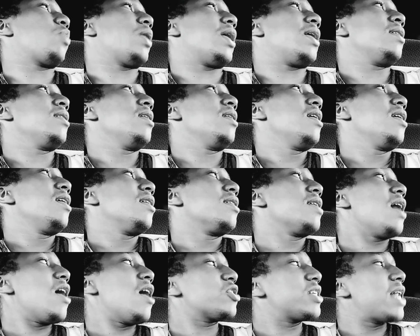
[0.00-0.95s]
way.
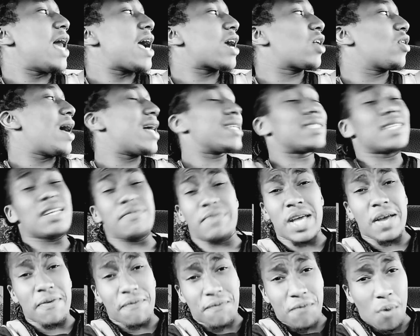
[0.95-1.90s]
Nelson Agholor hasn't even
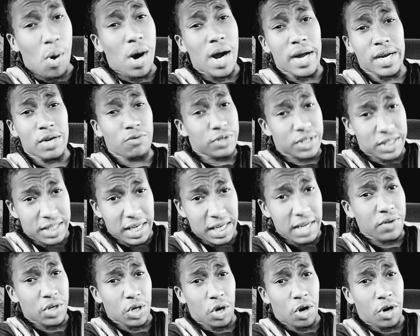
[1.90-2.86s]
hit 400
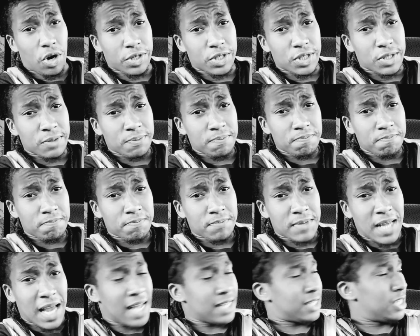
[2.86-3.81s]
receiving yards
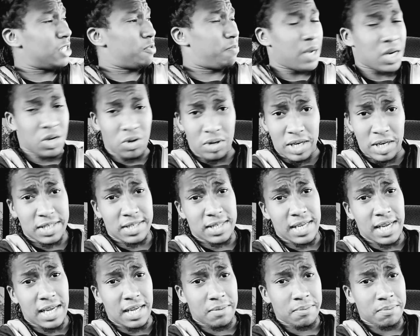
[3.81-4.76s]
as he's been on this
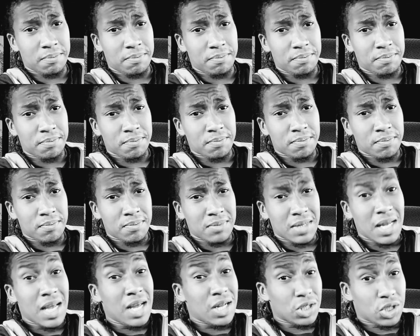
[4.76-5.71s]
team.
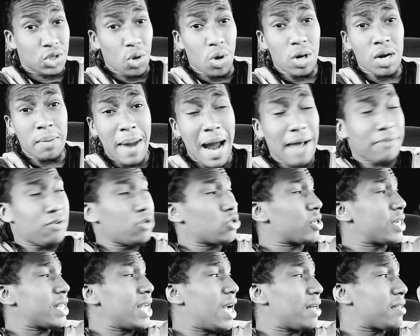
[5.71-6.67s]
Jordan Matthews,
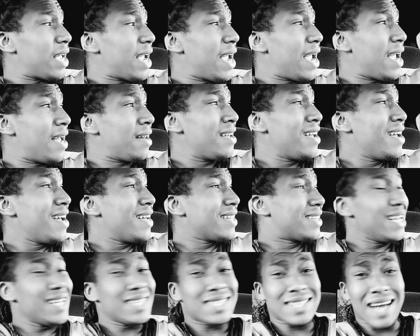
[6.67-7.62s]
on the other hand,
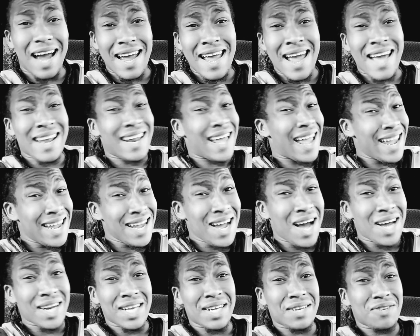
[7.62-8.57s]
this guy had
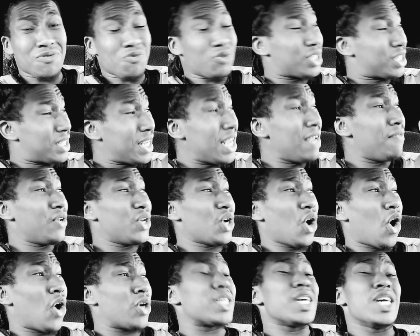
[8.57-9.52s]
800 receiving
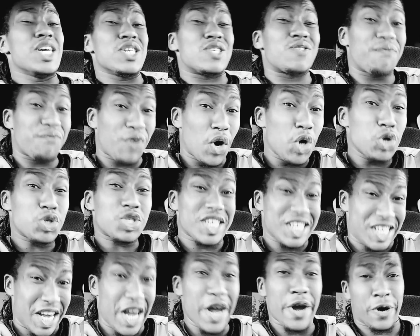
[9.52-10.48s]
yards his
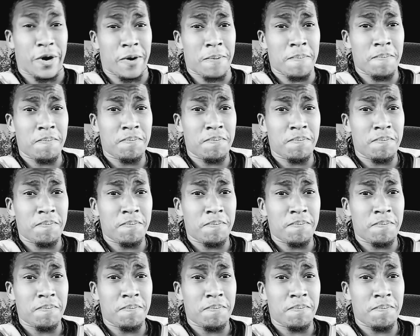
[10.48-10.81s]
first year.